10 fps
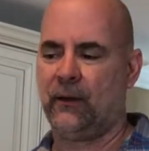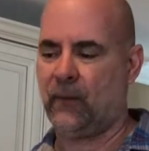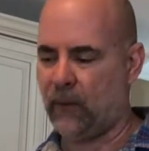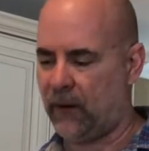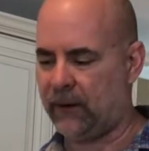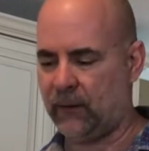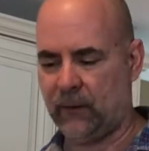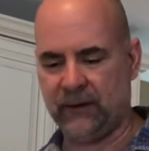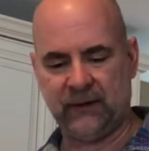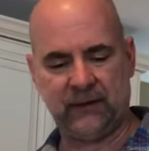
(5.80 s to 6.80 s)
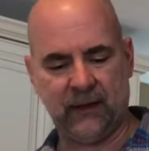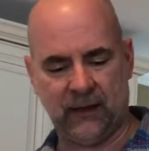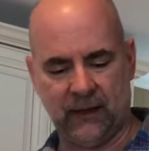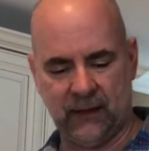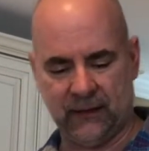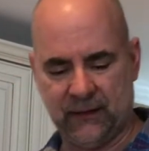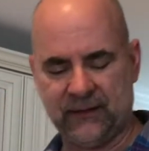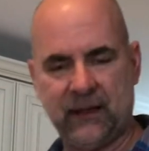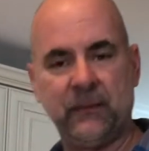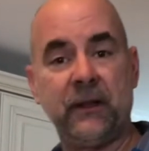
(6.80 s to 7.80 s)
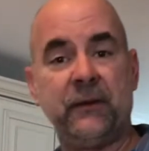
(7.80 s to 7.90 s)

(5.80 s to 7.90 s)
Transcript: Working on something a little